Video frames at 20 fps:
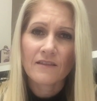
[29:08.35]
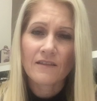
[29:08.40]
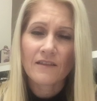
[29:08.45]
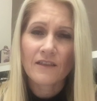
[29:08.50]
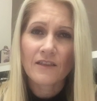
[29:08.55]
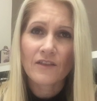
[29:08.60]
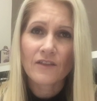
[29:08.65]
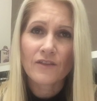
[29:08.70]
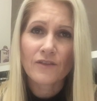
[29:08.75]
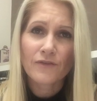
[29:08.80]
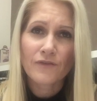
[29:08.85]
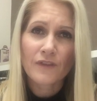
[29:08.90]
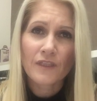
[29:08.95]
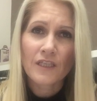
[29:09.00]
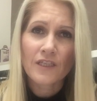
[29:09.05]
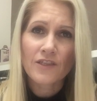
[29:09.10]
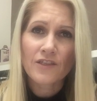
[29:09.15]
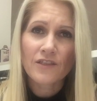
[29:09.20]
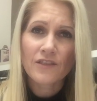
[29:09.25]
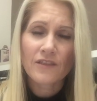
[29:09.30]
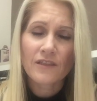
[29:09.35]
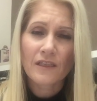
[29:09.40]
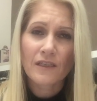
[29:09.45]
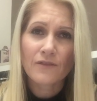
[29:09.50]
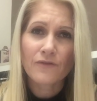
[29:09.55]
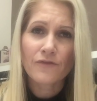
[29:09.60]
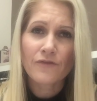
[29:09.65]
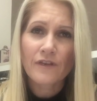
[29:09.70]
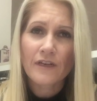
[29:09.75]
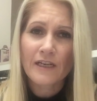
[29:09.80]
I got it finished
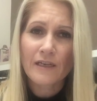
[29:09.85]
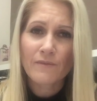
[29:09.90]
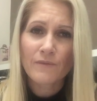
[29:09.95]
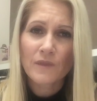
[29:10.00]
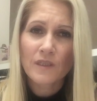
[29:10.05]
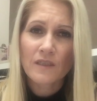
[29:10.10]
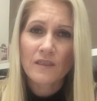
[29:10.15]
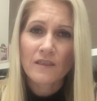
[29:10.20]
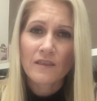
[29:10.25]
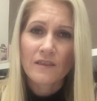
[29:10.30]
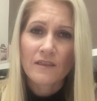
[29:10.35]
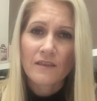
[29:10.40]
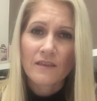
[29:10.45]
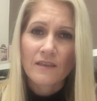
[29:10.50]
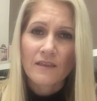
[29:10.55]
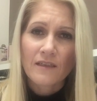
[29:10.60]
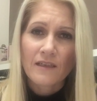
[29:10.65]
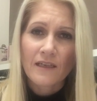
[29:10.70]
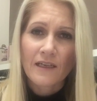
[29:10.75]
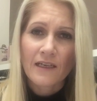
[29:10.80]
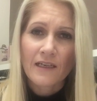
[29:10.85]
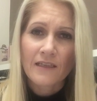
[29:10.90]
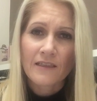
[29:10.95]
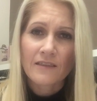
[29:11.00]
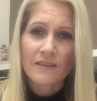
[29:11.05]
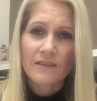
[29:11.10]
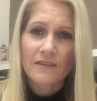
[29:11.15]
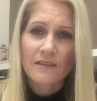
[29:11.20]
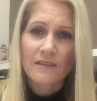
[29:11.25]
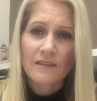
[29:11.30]
and framed,
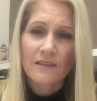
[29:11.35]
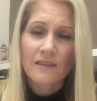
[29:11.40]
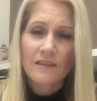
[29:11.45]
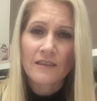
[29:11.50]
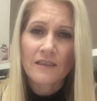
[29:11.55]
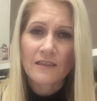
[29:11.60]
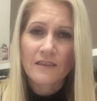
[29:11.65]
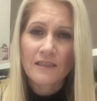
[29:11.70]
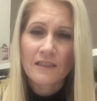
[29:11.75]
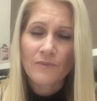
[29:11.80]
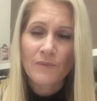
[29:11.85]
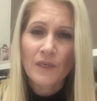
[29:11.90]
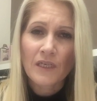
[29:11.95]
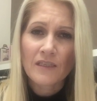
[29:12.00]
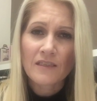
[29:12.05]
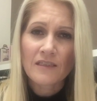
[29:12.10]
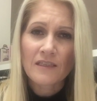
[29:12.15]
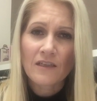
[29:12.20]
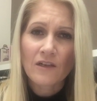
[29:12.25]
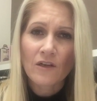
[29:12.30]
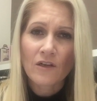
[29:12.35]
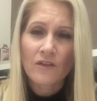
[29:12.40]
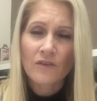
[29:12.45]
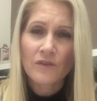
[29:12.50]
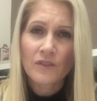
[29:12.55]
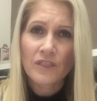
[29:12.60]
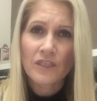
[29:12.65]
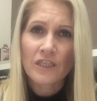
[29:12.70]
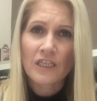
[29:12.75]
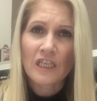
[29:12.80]
and it's a piece that I
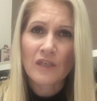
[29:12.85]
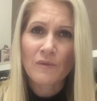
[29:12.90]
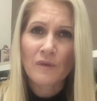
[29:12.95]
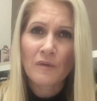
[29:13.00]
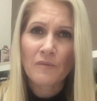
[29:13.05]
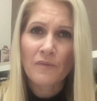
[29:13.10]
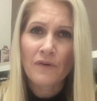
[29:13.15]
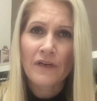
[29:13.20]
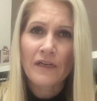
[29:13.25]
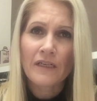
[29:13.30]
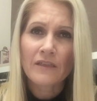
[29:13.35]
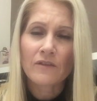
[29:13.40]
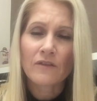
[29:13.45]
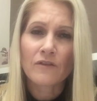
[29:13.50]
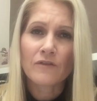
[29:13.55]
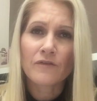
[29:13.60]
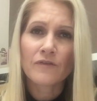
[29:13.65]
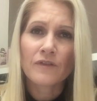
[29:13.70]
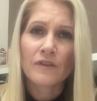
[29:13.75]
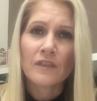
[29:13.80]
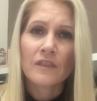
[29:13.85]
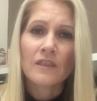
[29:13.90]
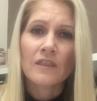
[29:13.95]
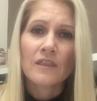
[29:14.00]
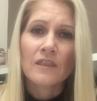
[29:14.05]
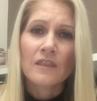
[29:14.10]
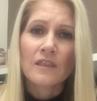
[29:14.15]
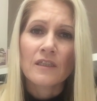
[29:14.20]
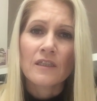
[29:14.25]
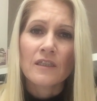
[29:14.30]
will certainly be proud of
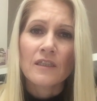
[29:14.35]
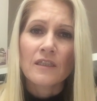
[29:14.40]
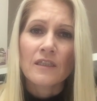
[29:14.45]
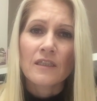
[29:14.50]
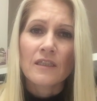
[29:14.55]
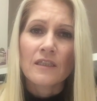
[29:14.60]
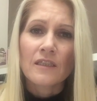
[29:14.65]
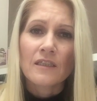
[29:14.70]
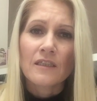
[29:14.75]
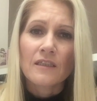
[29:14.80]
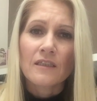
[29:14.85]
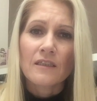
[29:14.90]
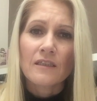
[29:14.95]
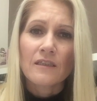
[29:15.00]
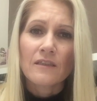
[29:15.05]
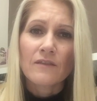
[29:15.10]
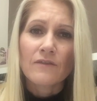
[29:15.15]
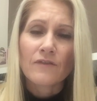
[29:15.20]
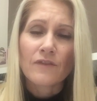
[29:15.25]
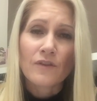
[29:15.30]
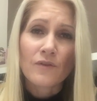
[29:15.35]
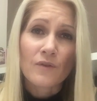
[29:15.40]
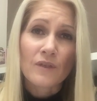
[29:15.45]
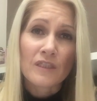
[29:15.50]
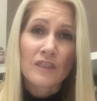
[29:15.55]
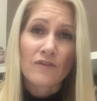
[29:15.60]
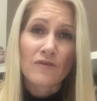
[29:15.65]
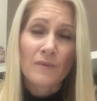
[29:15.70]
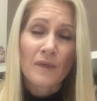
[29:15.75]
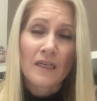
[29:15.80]
for the
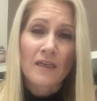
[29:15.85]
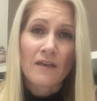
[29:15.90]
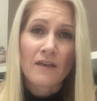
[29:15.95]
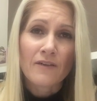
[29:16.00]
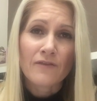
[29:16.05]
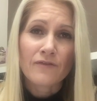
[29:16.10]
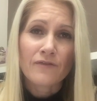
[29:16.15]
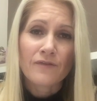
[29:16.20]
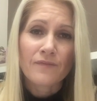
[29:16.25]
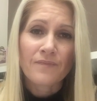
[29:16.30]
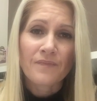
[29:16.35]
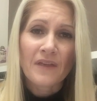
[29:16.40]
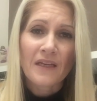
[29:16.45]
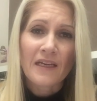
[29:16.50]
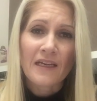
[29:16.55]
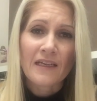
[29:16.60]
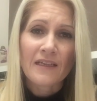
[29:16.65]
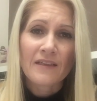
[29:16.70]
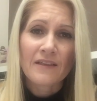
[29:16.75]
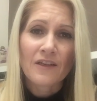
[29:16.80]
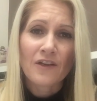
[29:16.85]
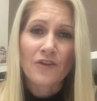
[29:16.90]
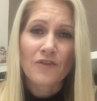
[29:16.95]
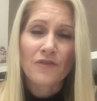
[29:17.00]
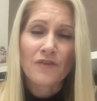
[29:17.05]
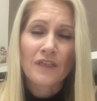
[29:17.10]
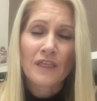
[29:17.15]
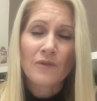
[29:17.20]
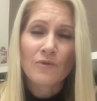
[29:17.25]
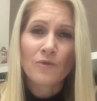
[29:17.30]
rest of my life, and
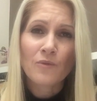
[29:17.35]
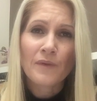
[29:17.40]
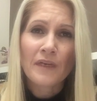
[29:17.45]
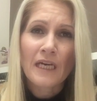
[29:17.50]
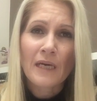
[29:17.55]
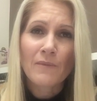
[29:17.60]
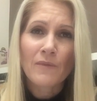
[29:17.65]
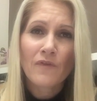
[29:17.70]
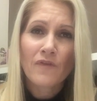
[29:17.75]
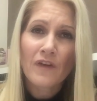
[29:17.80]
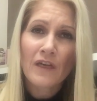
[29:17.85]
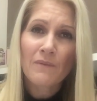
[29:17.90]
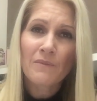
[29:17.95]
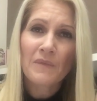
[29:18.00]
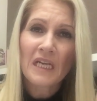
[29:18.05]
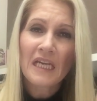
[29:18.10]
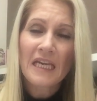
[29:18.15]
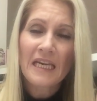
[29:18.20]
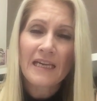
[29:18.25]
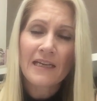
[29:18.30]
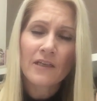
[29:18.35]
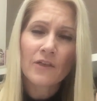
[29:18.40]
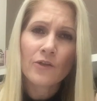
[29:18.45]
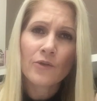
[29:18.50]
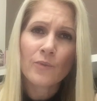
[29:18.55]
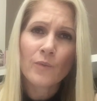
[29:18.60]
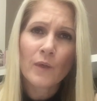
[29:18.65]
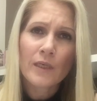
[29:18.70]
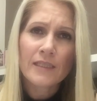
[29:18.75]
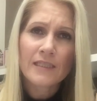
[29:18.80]
hopefully it will become a family
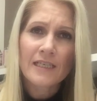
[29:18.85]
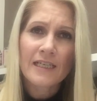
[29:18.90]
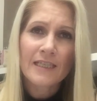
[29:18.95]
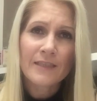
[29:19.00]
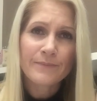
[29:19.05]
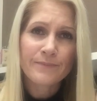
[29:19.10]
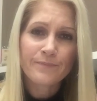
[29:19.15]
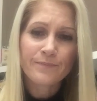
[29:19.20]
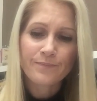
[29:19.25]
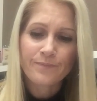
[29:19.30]
heirloom one day.